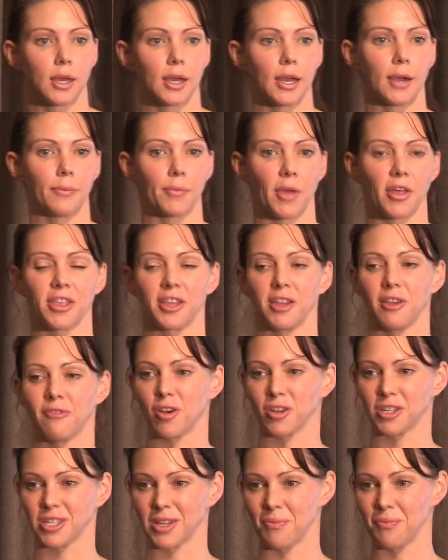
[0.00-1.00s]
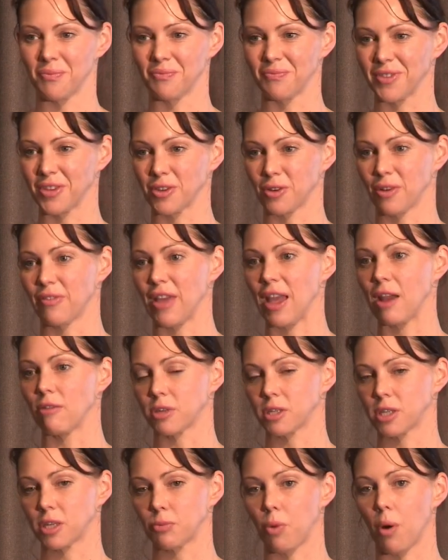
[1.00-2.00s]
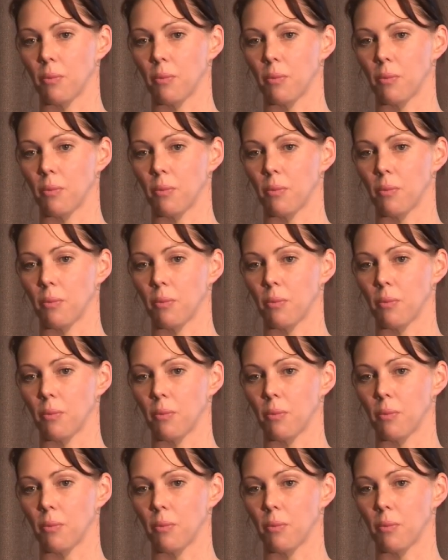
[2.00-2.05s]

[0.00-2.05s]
Um, I think you've got some sort of at-risk